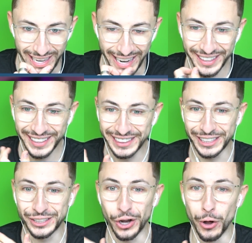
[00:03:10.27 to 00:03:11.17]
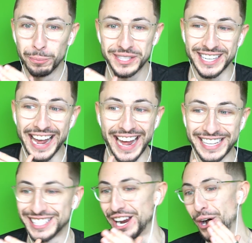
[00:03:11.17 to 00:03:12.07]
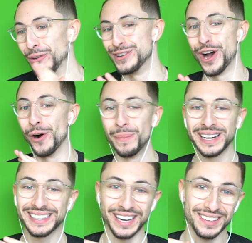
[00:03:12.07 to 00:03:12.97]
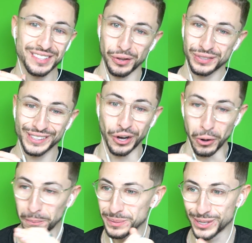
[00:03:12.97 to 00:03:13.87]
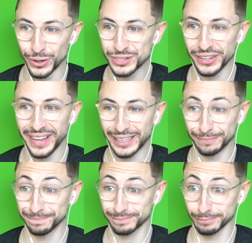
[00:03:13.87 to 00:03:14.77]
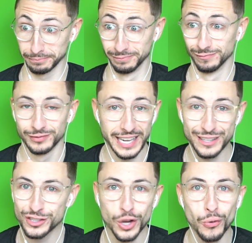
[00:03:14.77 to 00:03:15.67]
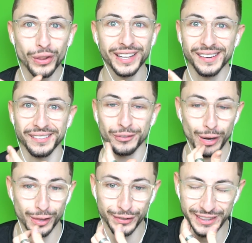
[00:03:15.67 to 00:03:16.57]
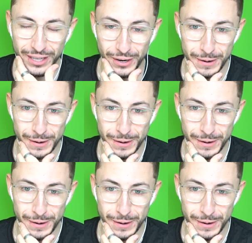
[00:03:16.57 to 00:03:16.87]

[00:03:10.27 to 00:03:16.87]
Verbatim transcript: I like the gulps he adds, yo. Nobody does those gulps. Those are like, mm, it's so like relevant though.